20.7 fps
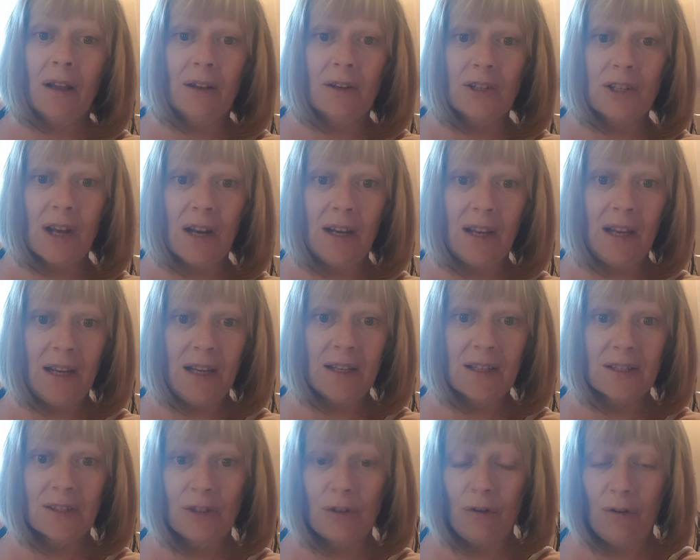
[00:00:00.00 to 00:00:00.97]

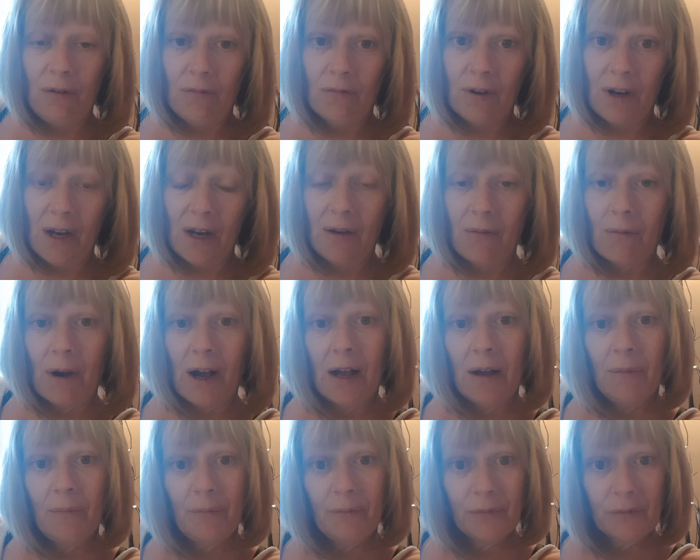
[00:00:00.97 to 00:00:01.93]
Jenny's doing really
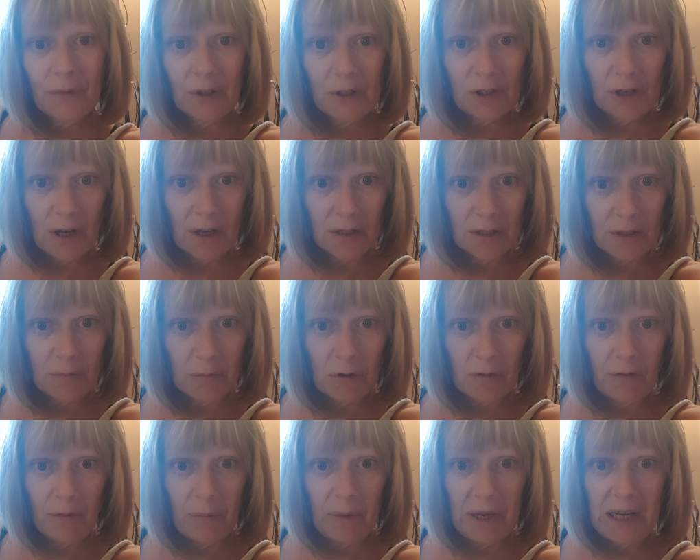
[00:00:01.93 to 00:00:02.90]
well at her
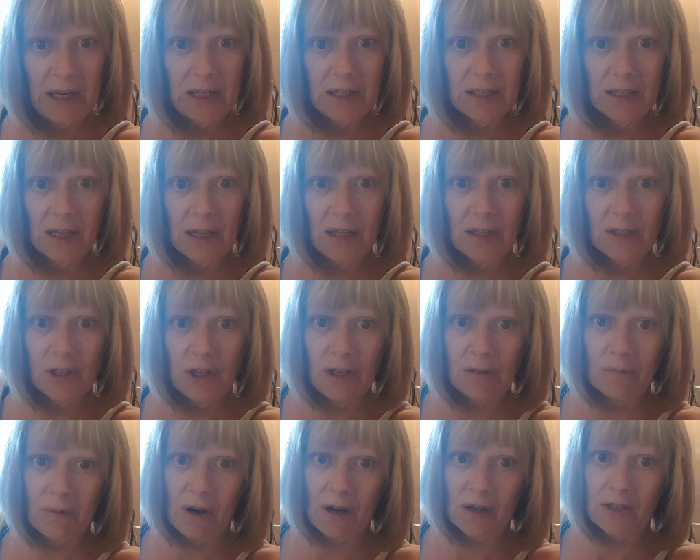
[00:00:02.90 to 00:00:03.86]
brother Peter's. She's
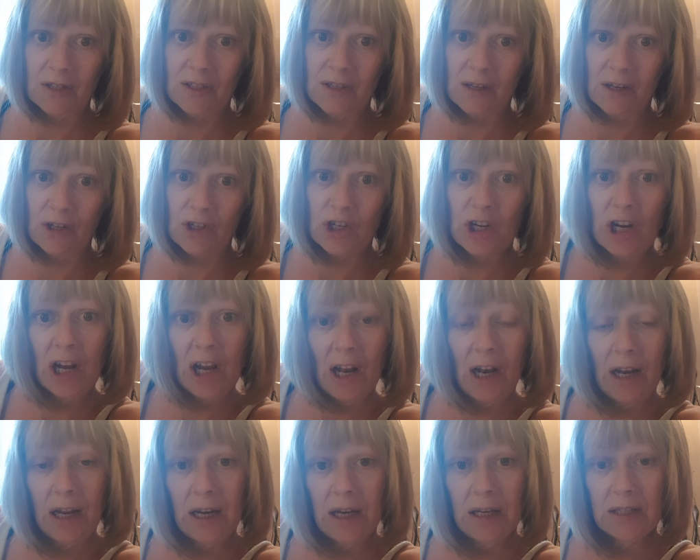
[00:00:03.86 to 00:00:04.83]
practicing the
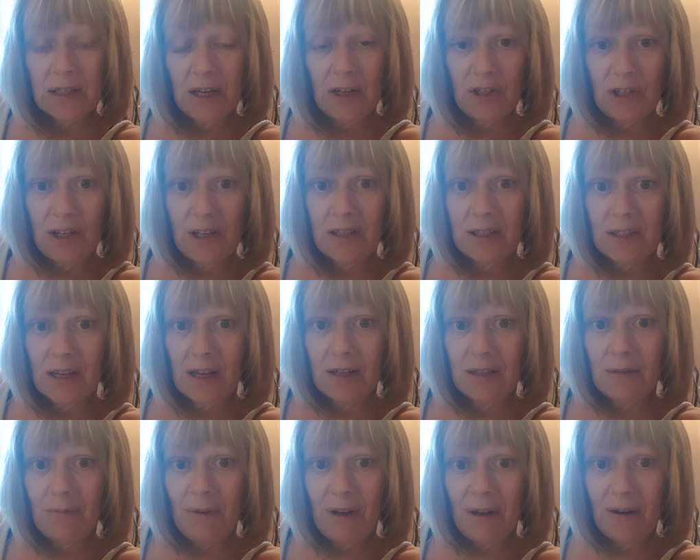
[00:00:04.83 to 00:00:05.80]
cheerleading. She's
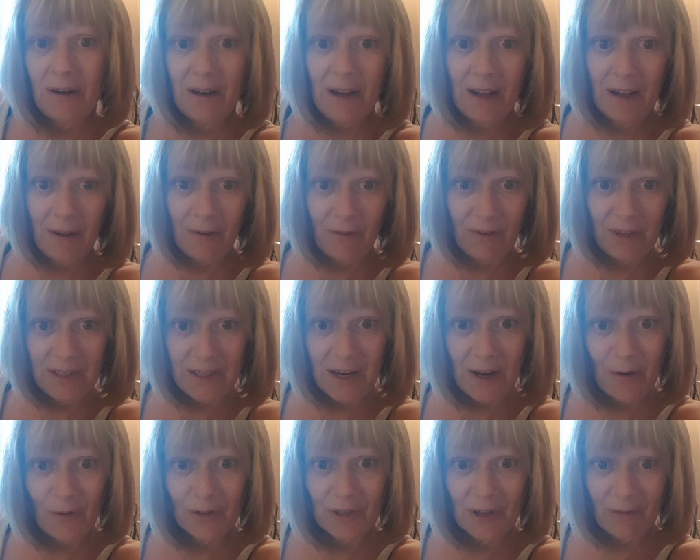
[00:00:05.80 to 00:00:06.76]
sending me
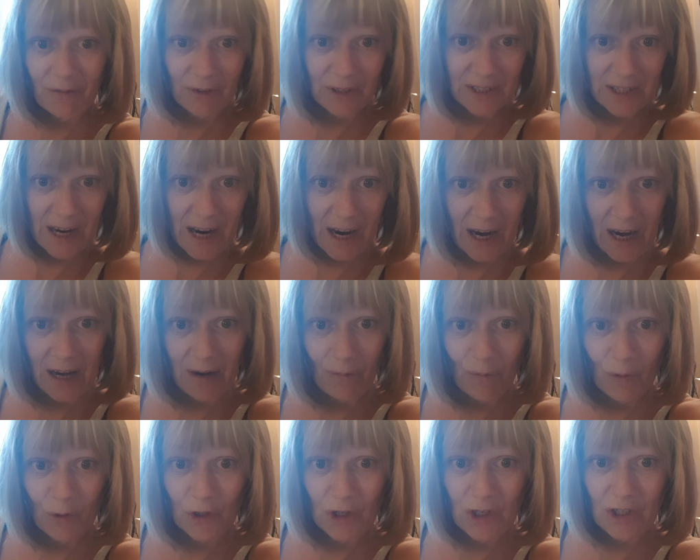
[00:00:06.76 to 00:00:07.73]
videos every day and
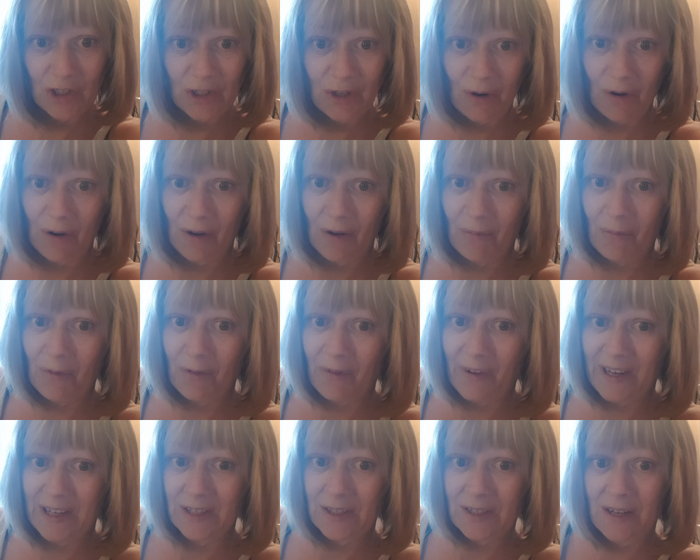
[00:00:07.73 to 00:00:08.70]
what she's doing, and we're
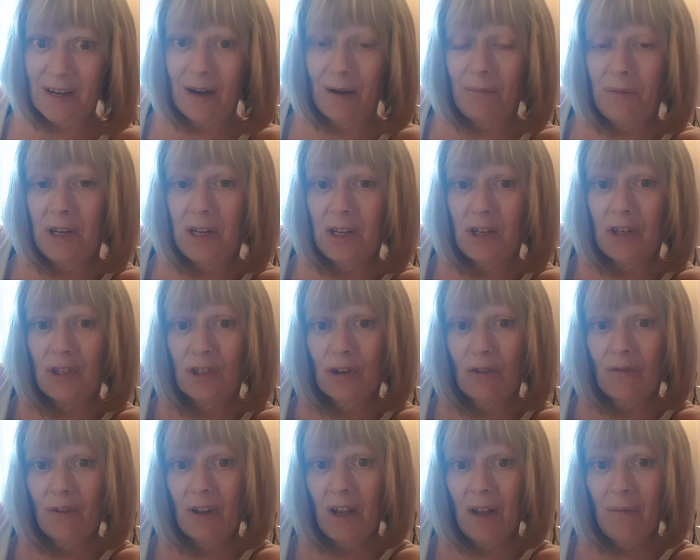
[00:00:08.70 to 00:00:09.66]
FaceTiming each
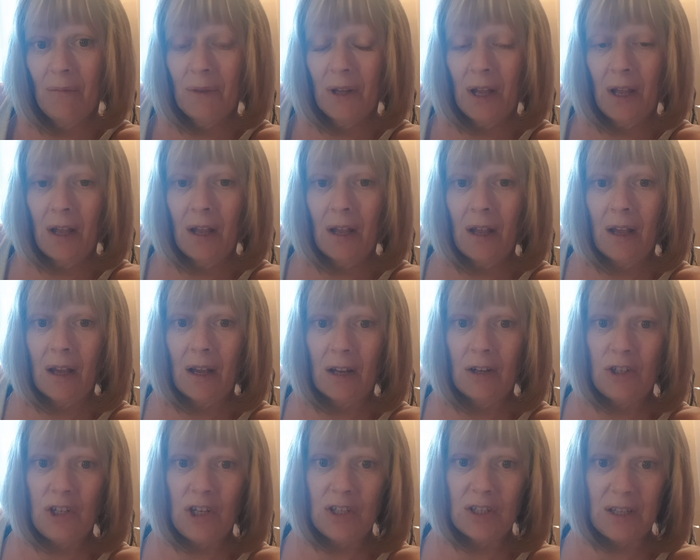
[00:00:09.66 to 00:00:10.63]
other,
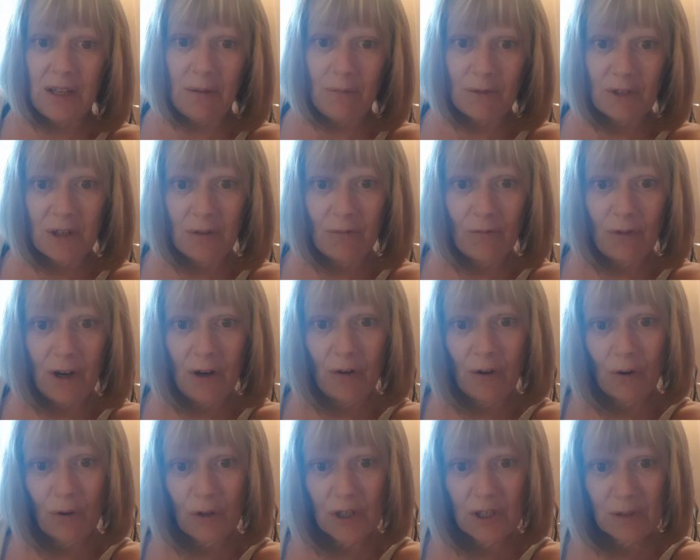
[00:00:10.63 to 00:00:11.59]
and she seems in real
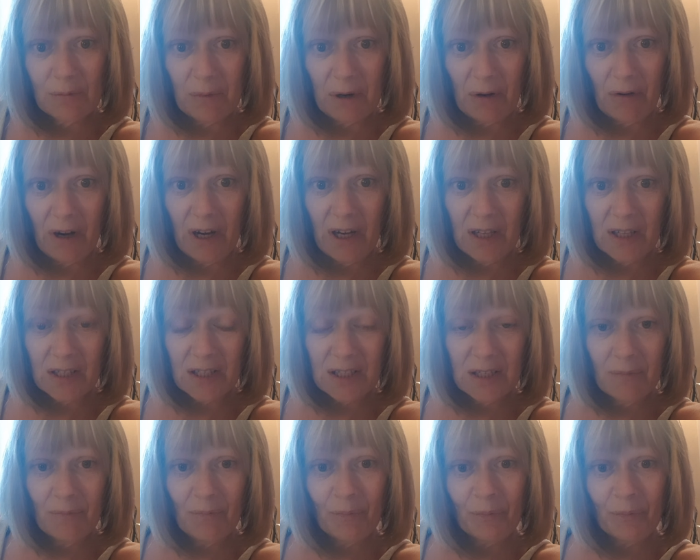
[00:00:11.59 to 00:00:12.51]
good spirits.